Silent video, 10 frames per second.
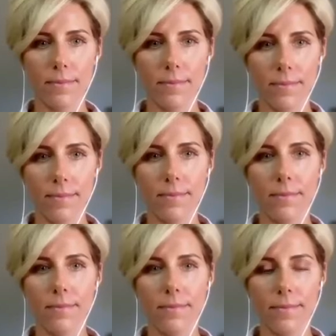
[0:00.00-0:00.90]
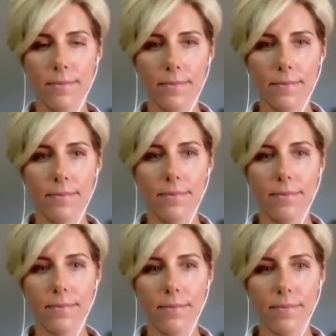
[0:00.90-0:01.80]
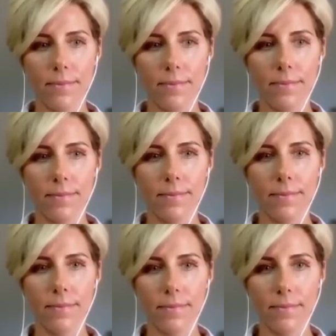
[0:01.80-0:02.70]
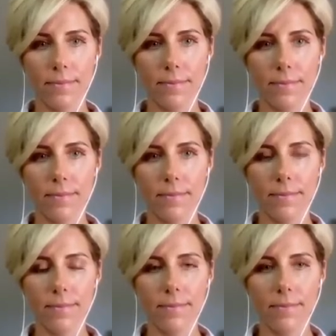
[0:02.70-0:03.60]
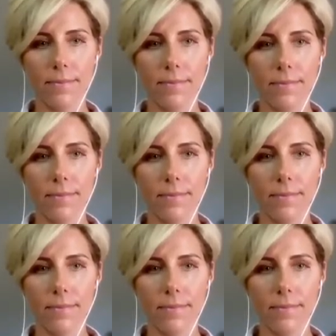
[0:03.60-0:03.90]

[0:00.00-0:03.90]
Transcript: (not speaking)